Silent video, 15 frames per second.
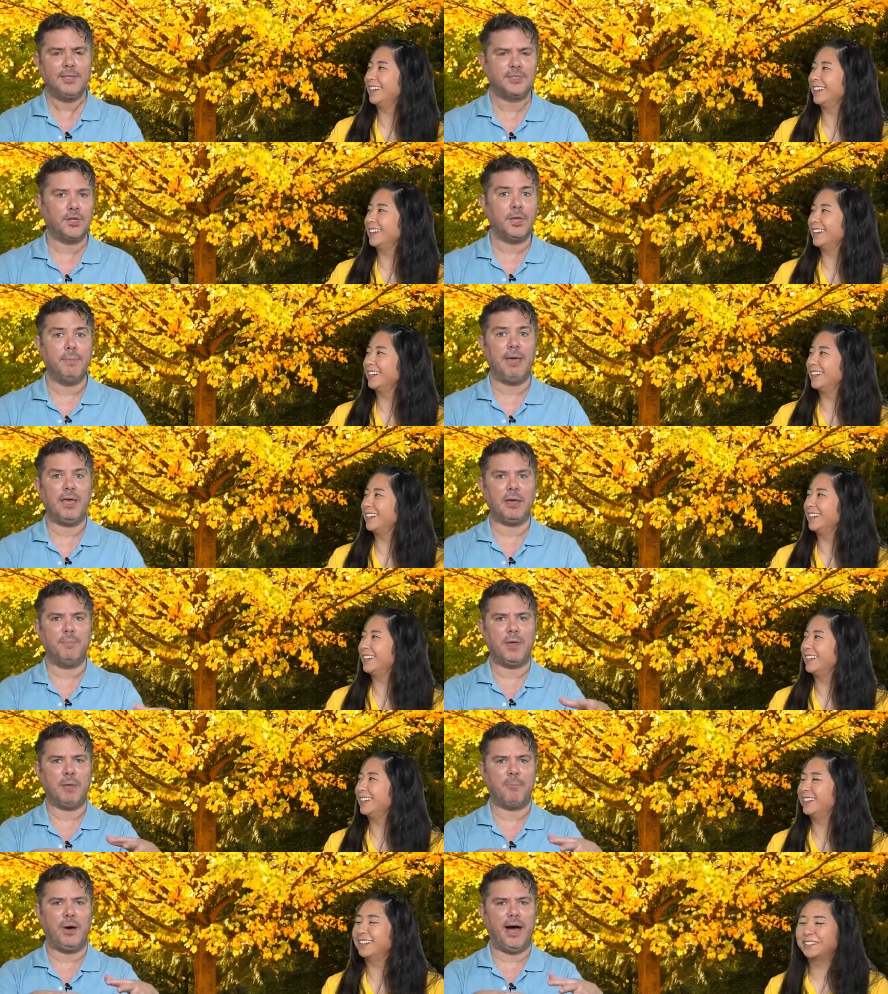Speaker 1: So you make a
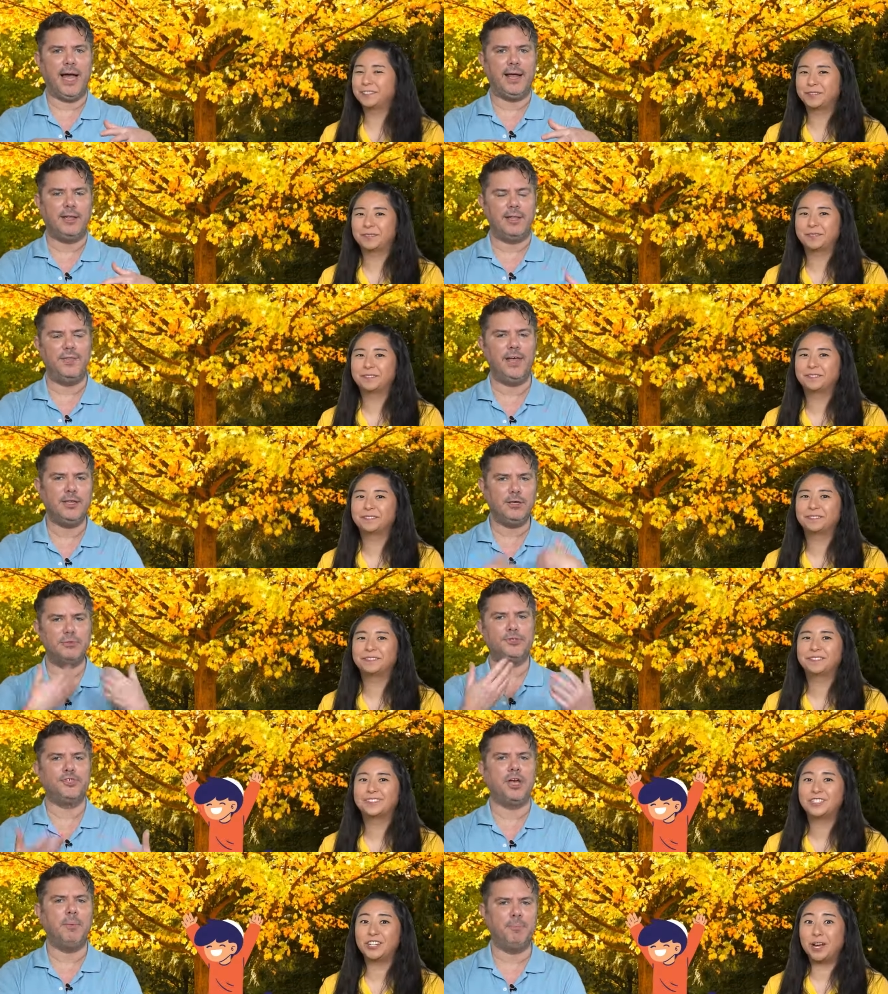big pile and then
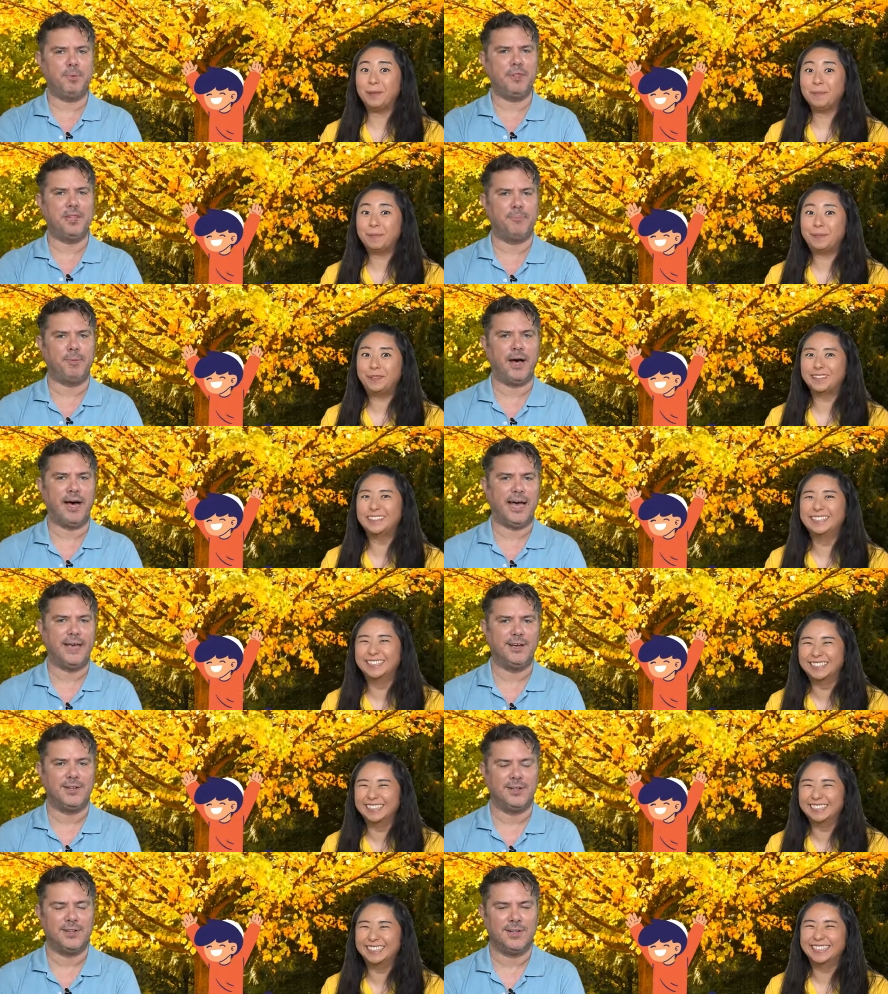you jump in the
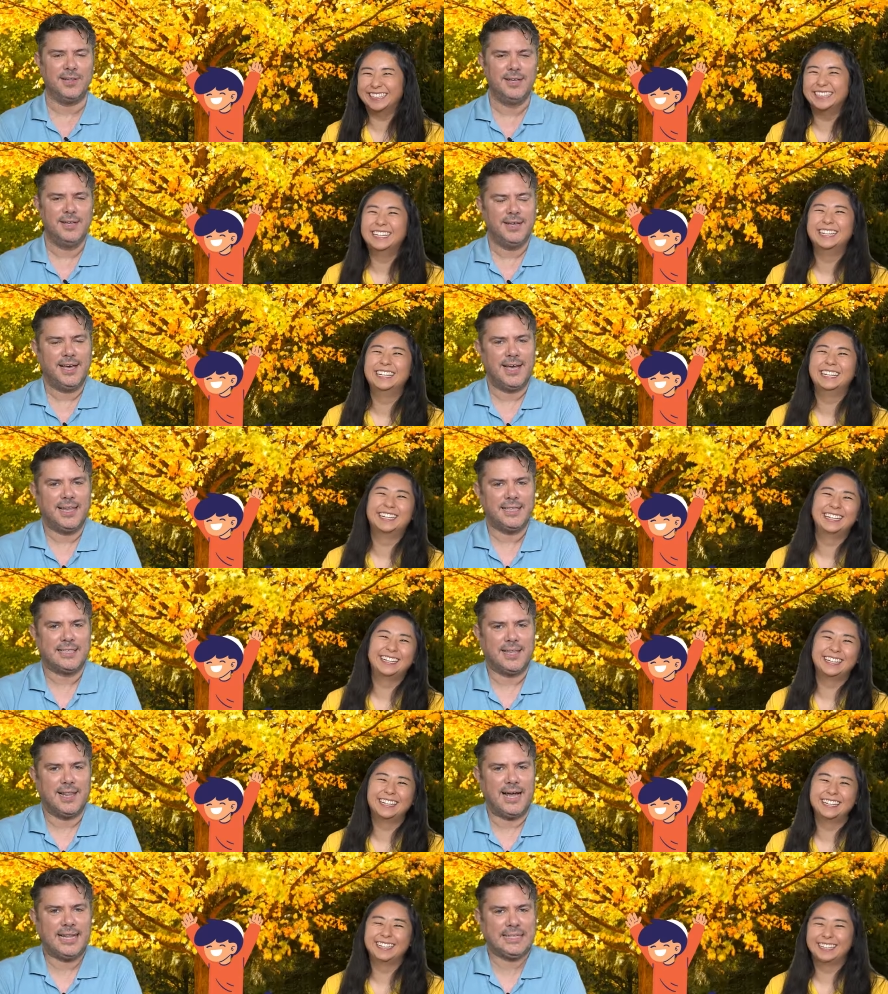pile, and
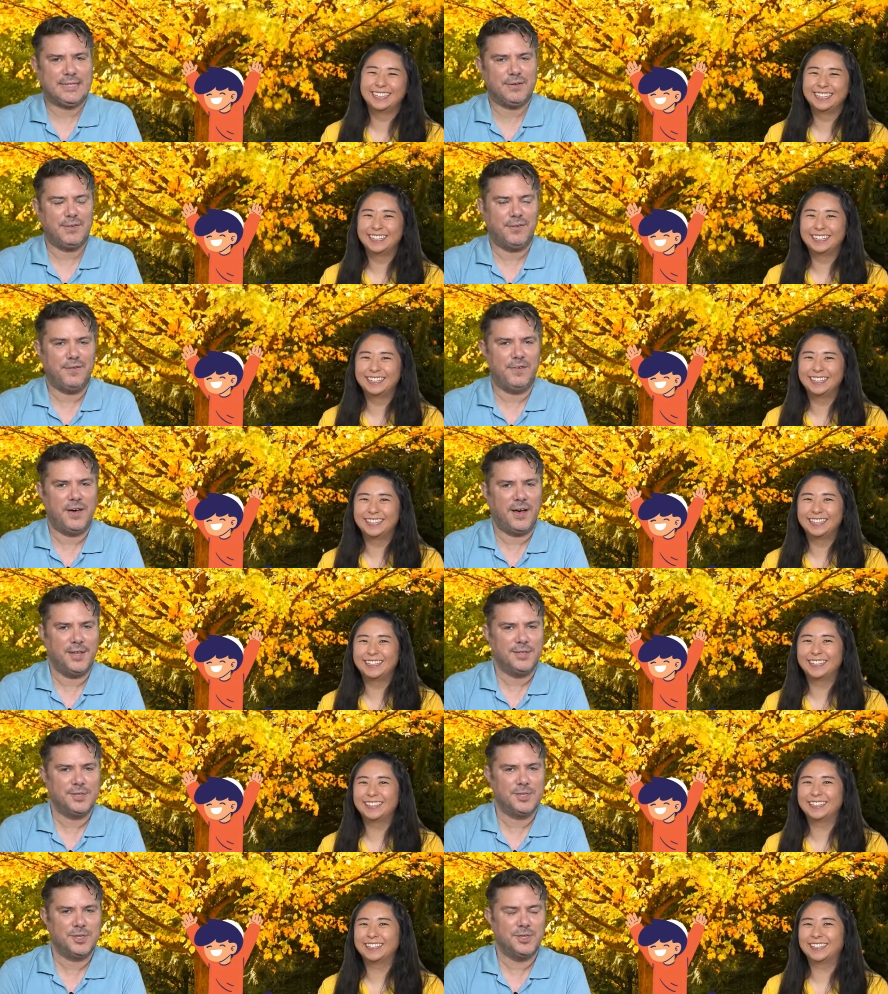it's lots of
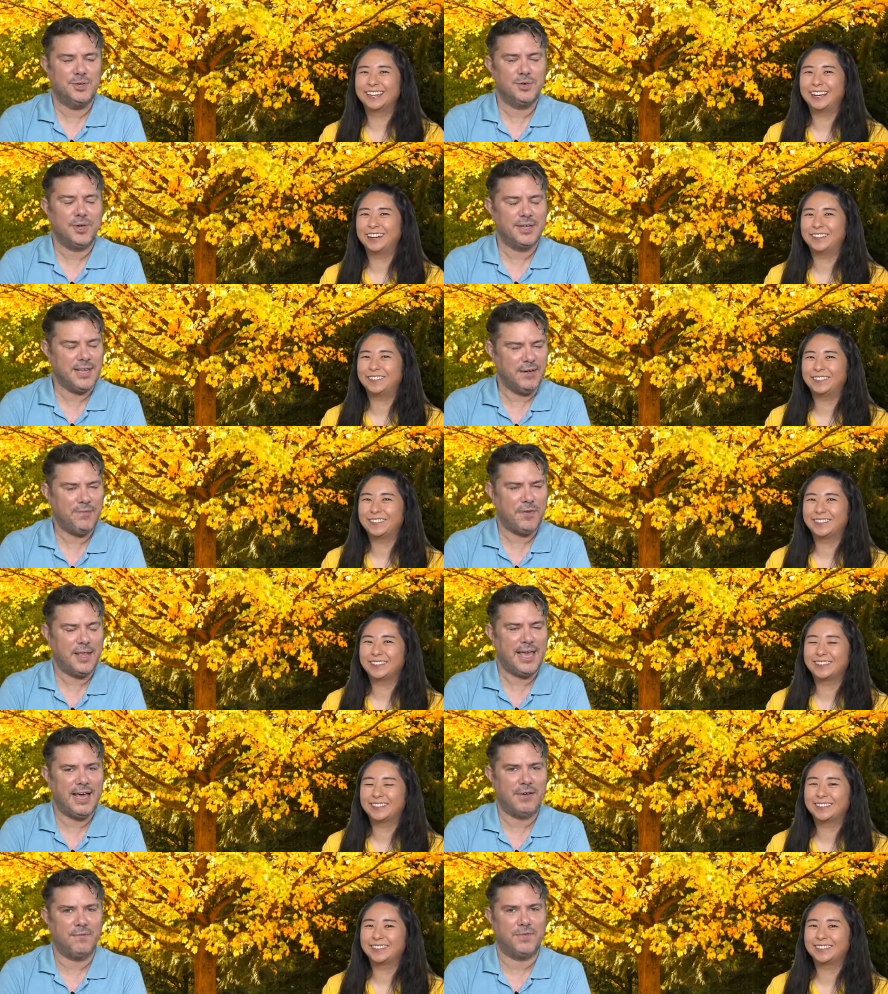fun. So you can
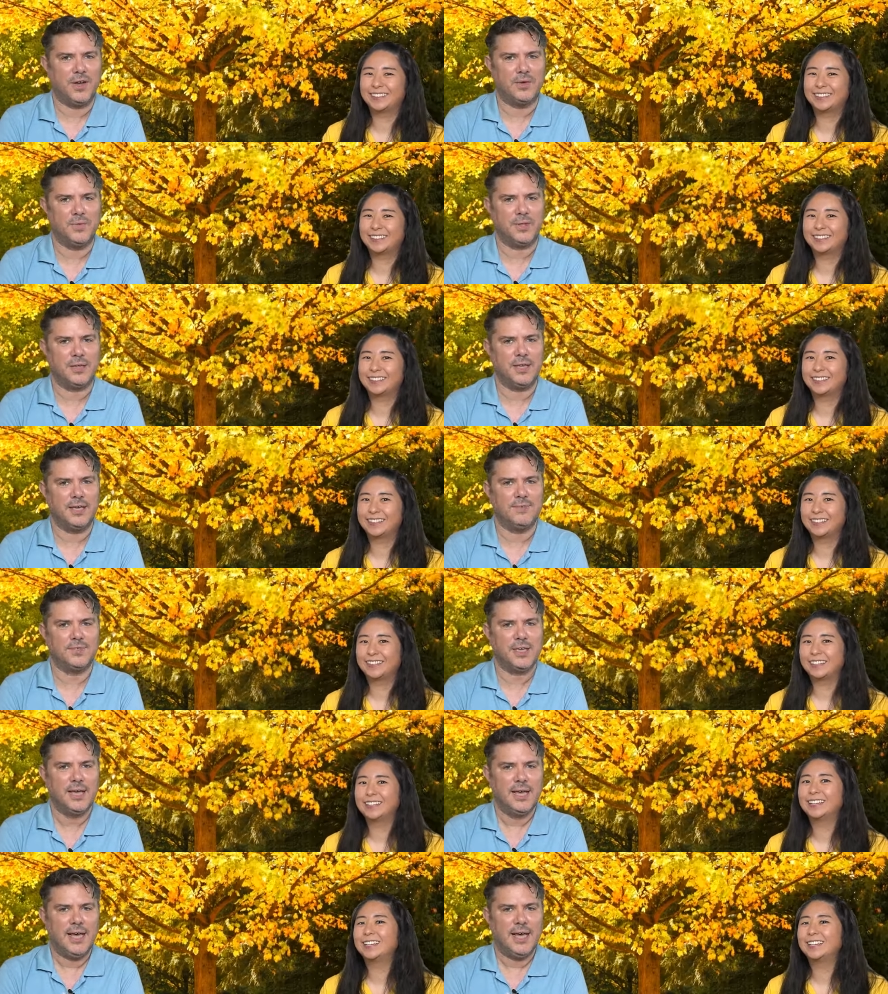definitely have fun with leaves